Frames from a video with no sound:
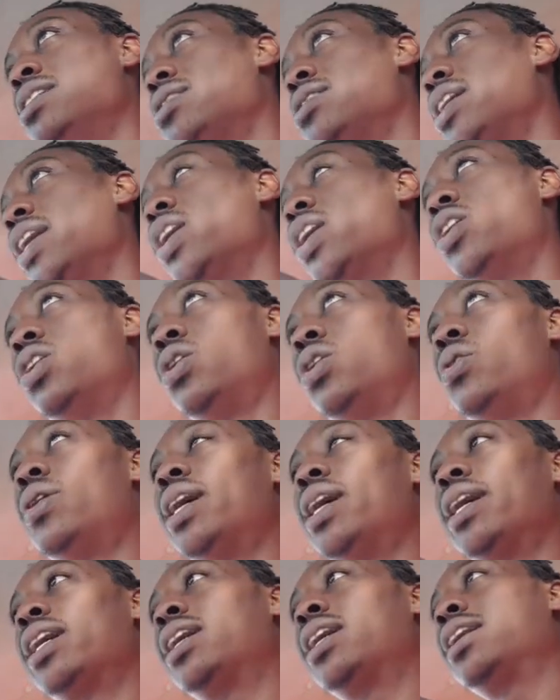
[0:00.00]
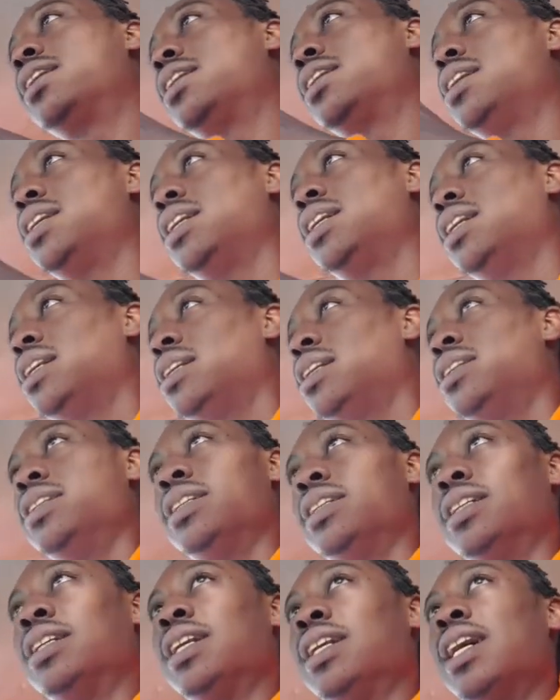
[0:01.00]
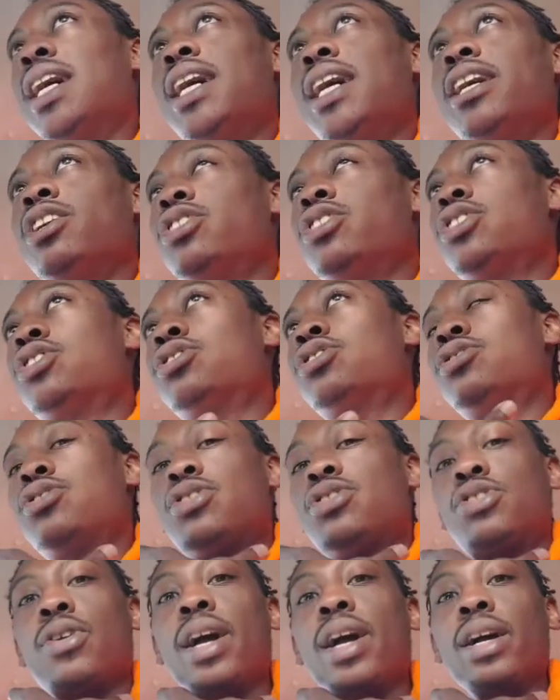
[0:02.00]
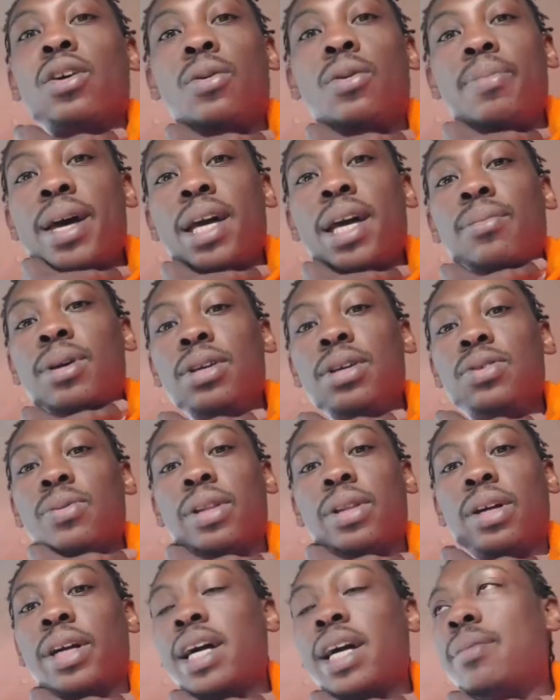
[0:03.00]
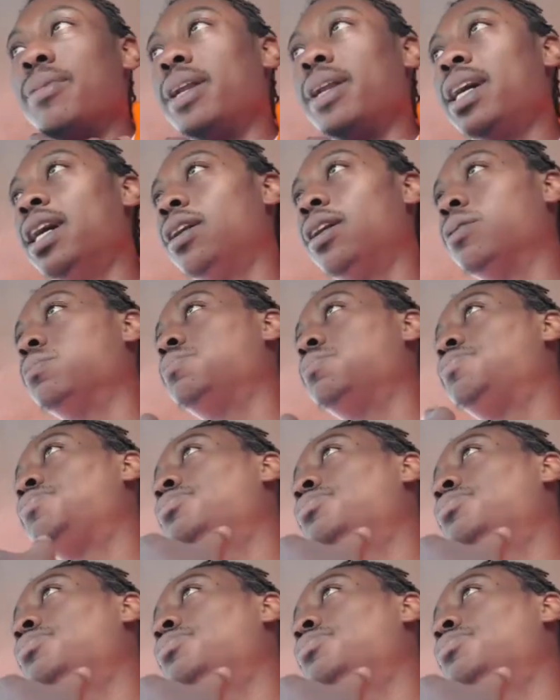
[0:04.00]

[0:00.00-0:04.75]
It's like, oh, I strangle babies when they're coming out